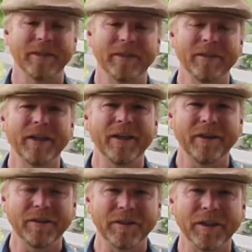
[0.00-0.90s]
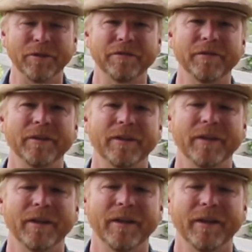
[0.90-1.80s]
Take care of yourself
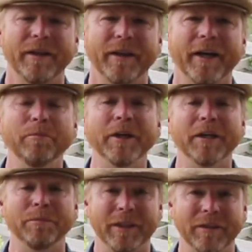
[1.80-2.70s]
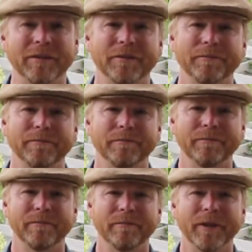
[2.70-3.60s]
and be at peace.
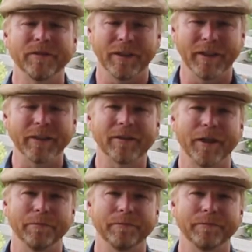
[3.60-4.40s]
I'll see you next time.